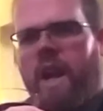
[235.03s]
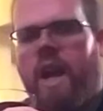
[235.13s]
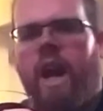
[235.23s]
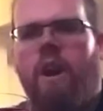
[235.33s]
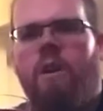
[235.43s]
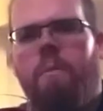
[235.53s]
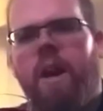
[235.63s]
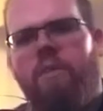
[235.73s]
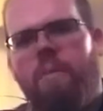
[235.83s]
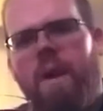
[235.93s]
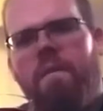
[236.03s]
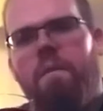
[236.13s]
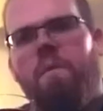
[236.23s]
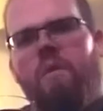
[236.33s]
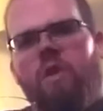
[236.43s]
It kind of reminds me
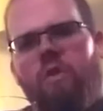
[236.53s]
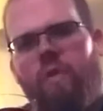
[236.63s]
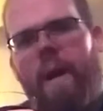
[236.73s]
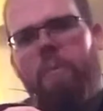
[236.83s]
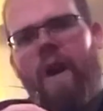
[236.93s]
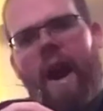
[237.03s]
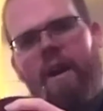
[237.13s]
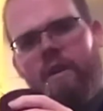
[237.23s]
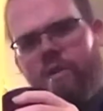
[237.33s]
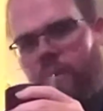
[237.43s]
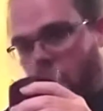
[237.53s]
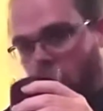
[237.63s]
of graham crackers.